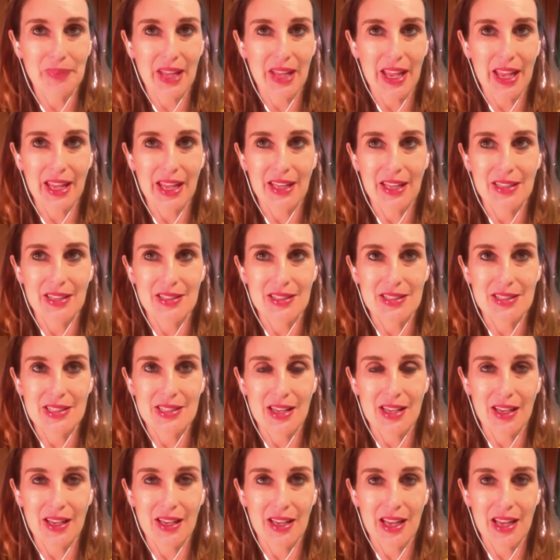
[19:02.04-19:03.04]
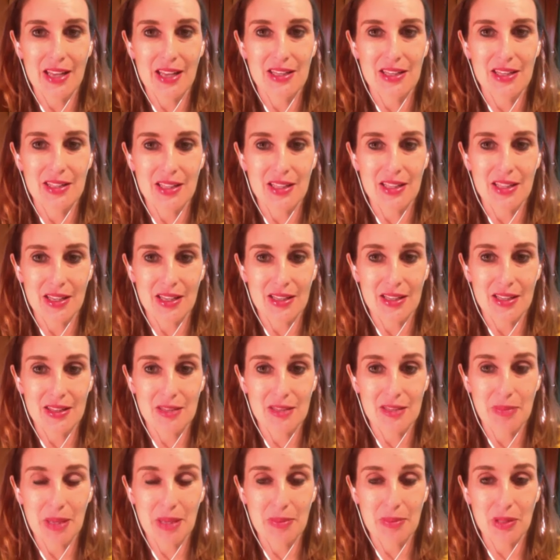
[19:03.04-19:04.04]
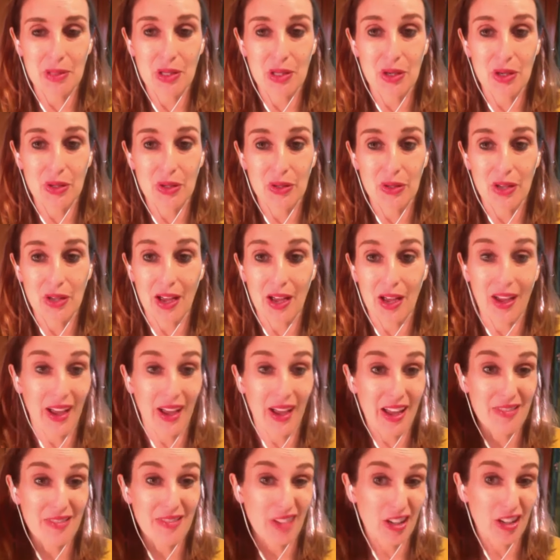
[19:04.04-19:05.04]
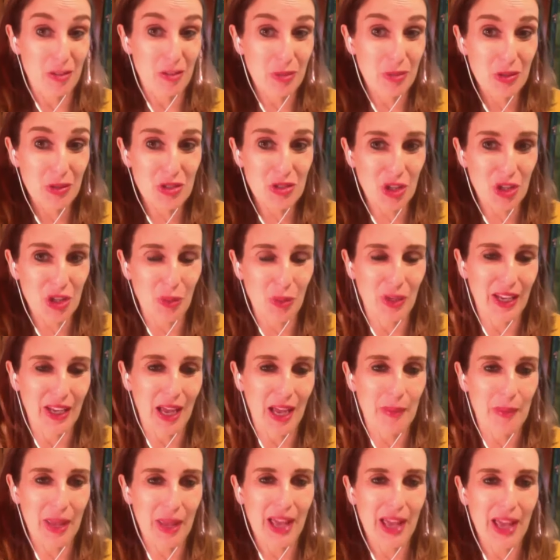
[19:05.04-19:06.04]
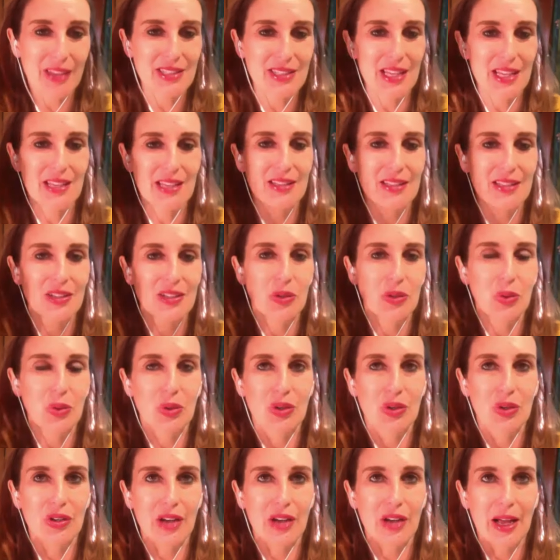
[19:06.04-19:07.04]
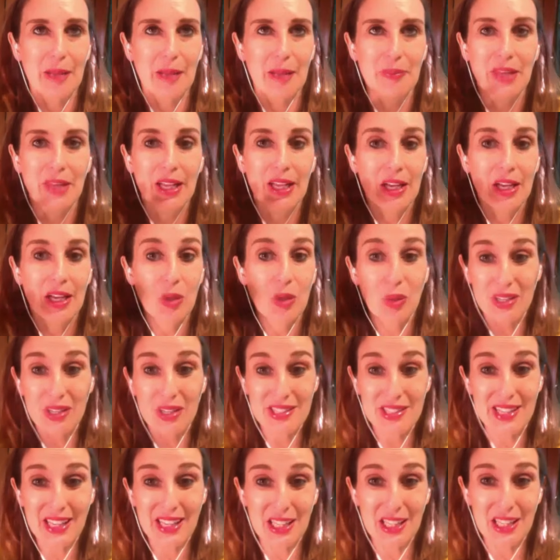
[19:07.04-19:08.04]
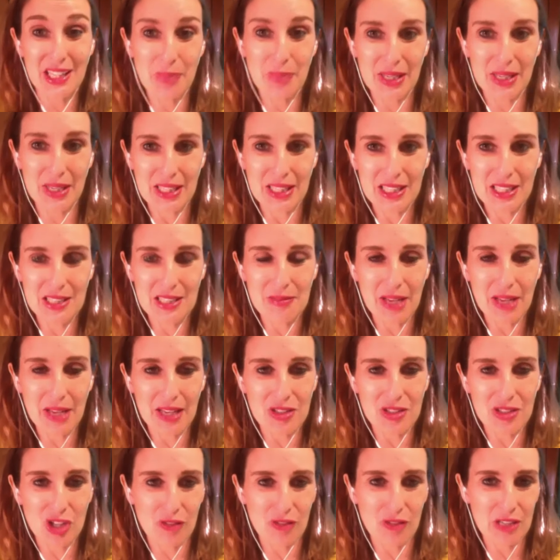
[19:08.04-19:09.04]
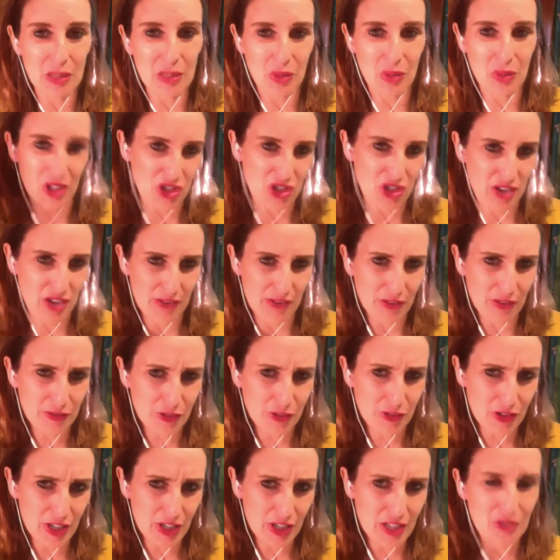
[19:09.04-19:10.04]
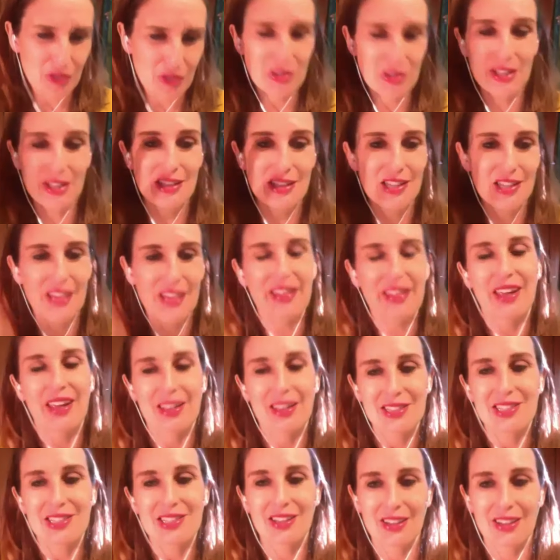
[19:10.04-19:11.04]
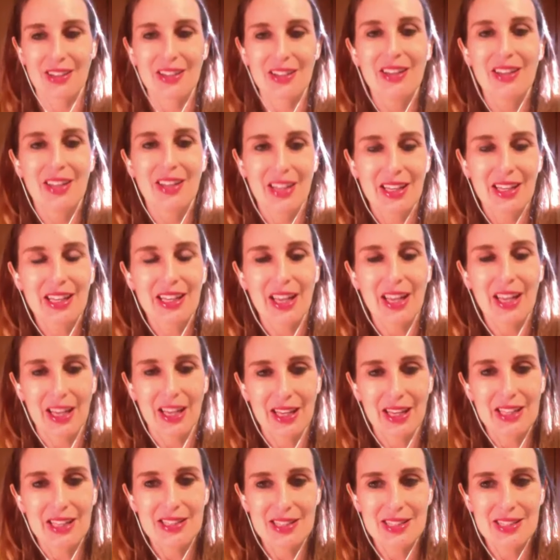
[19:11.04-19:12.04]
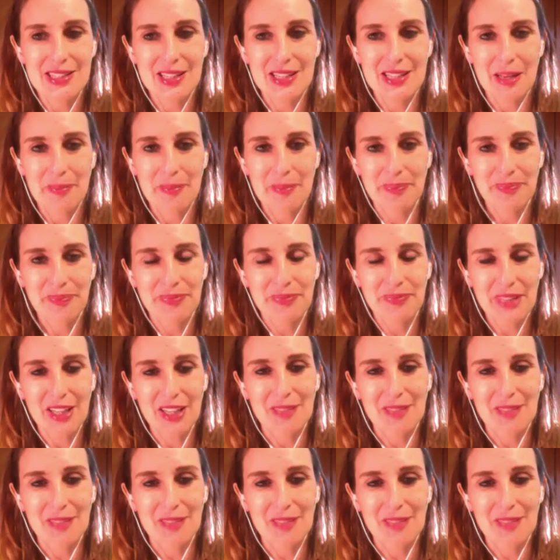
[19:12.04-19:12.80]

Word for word: and uh, and the the people who are a vulnerable don't want to come out mm. and or um, want a second opinion and don't really want to travel for it or things like that. Yeah. So yeah, it's um yeah,